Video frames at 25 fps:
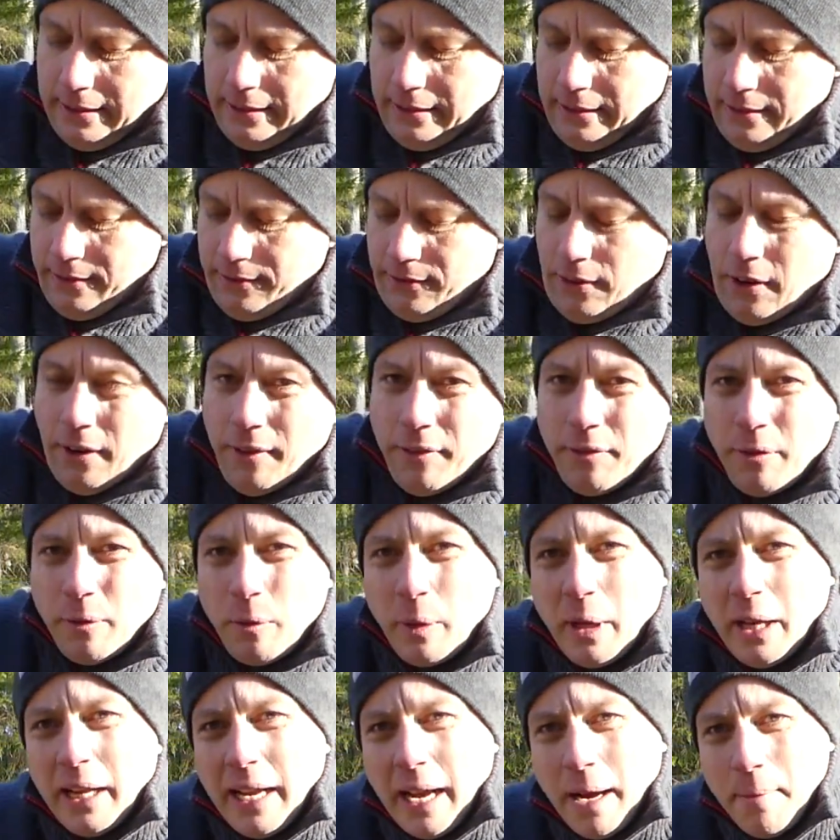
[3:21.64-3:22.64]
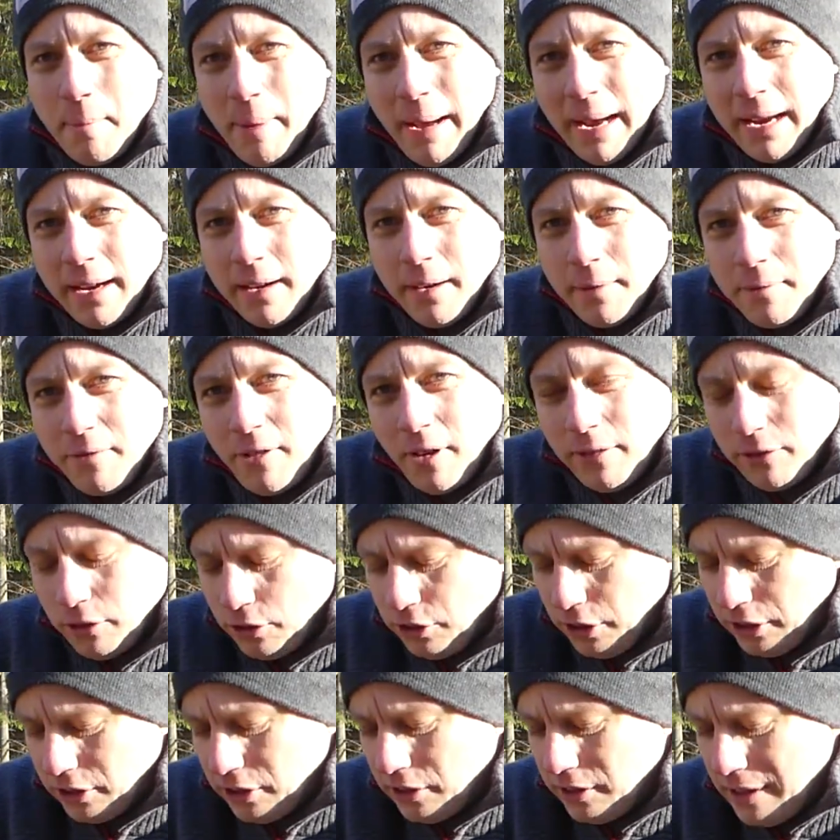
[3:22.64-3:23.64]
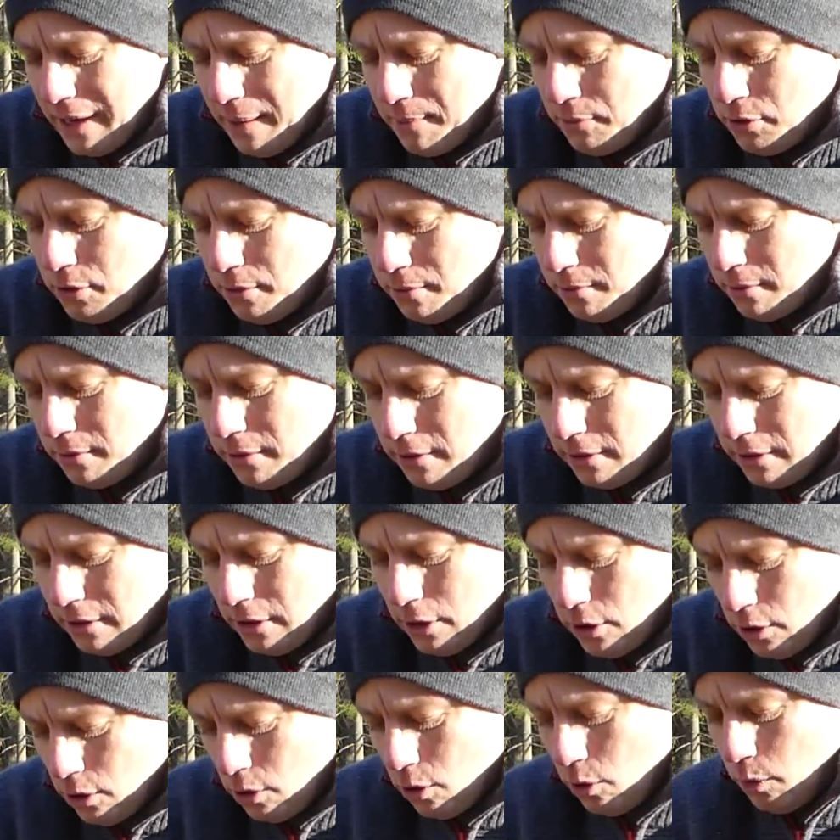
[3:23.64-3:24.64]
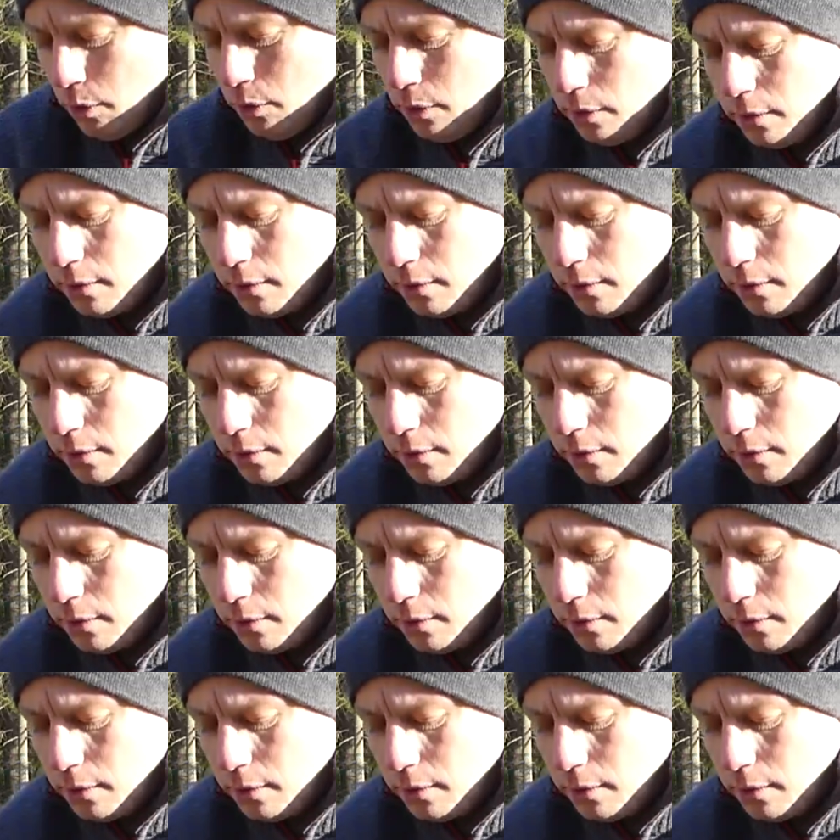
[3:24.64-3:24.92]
5, we can count back, 5 to 6 attempts. Ooh,